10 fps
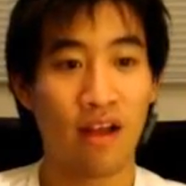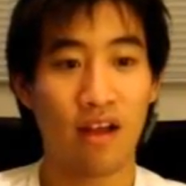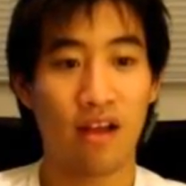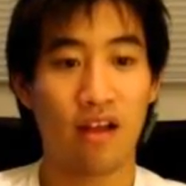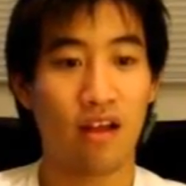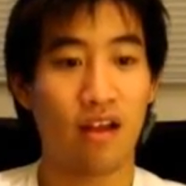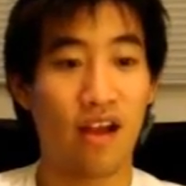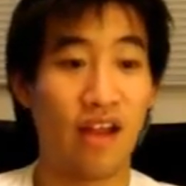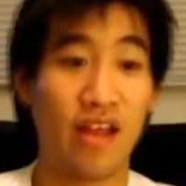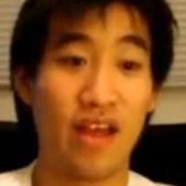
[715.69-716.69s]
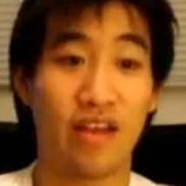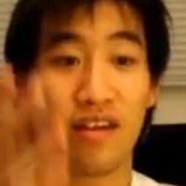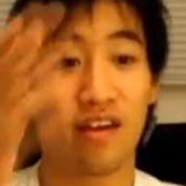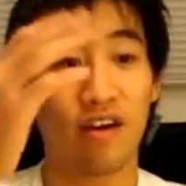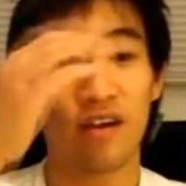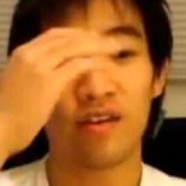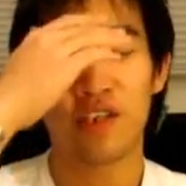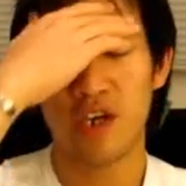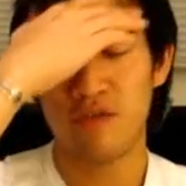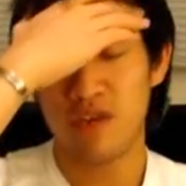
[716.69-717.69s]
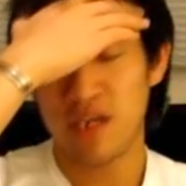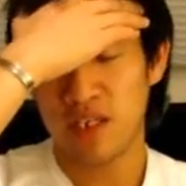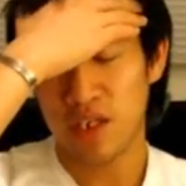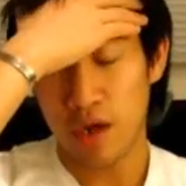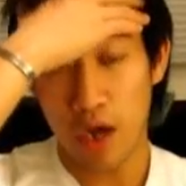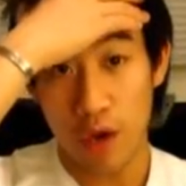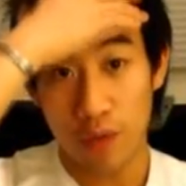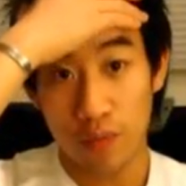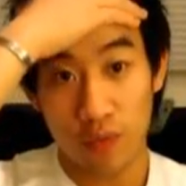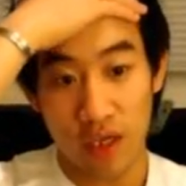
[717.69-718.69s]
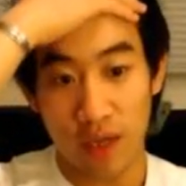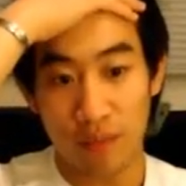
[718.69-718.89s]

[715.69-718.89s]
And then I showed Renetto home